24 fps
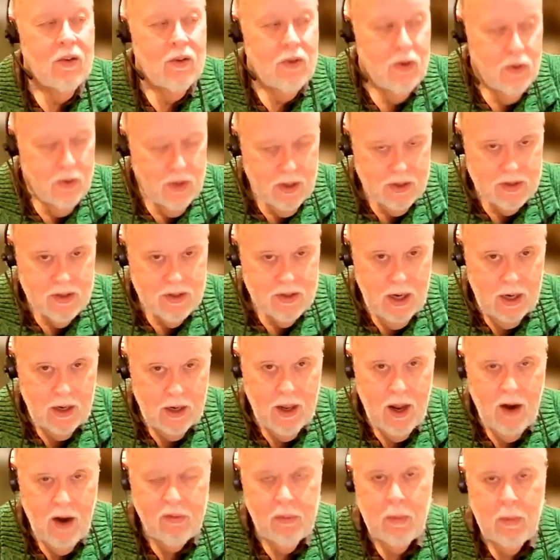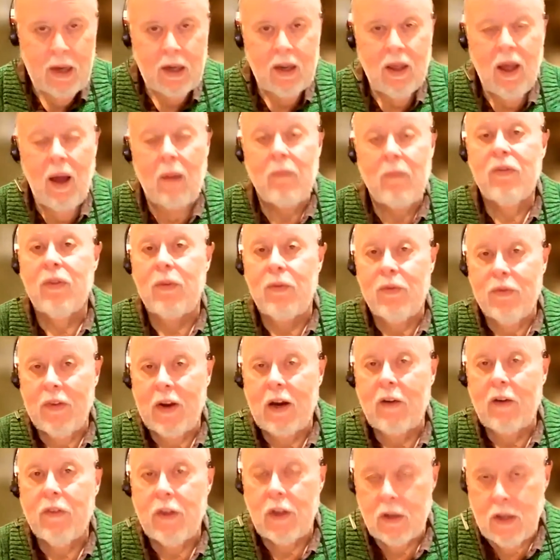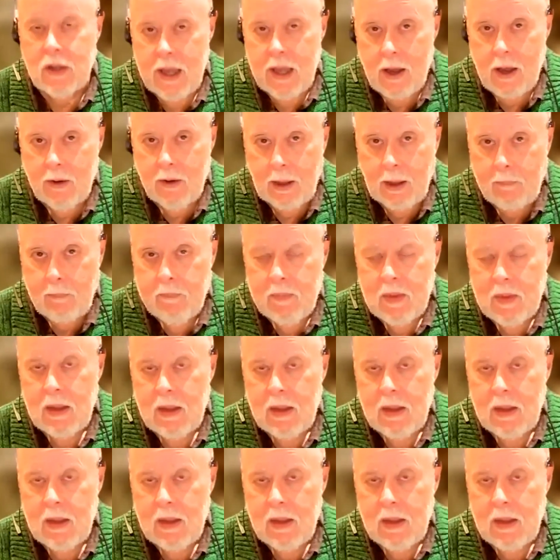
to the state government come from Fairfield County